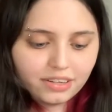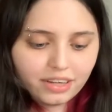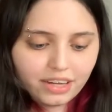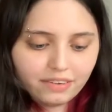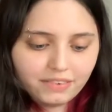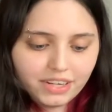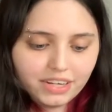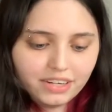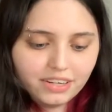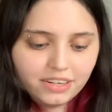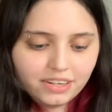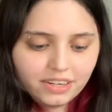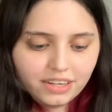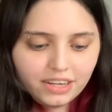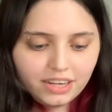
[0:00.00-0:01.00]
I mean,
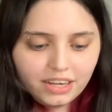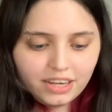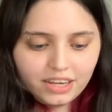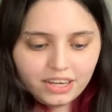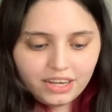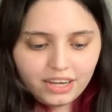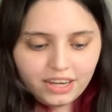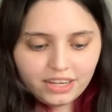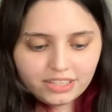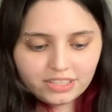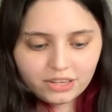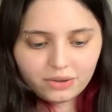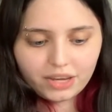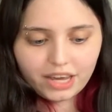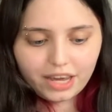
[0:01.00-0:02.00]
it's
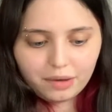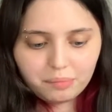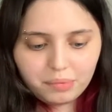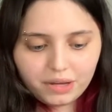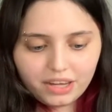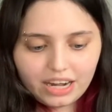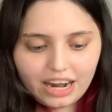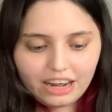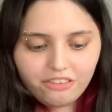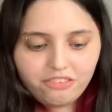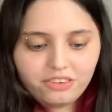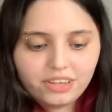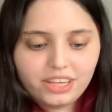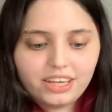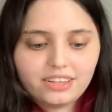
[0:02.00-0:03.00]
okay, but I
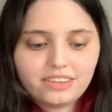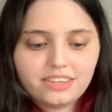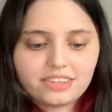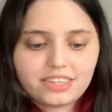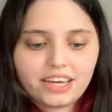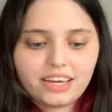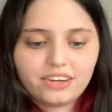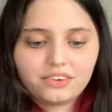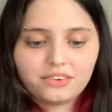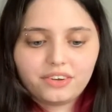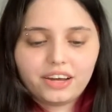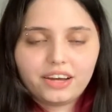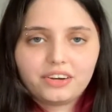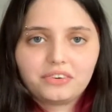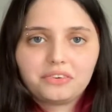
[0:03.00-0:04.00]
feel like this
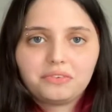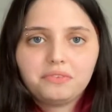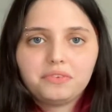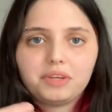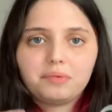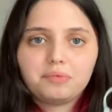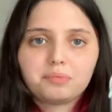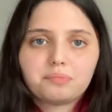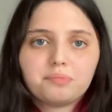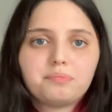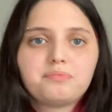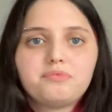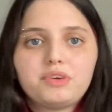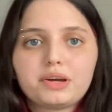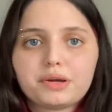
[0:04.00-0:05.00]
handle seems
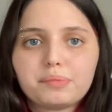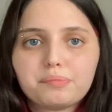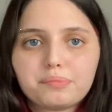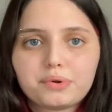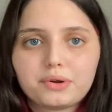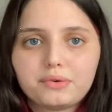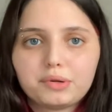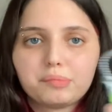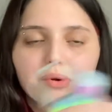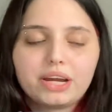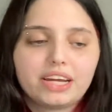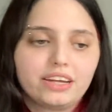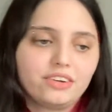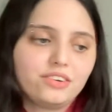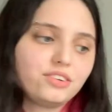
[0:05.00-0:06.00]
very prone to
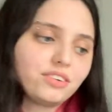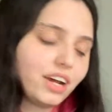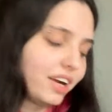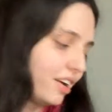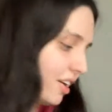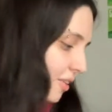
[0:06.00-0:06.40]
breakage. I don't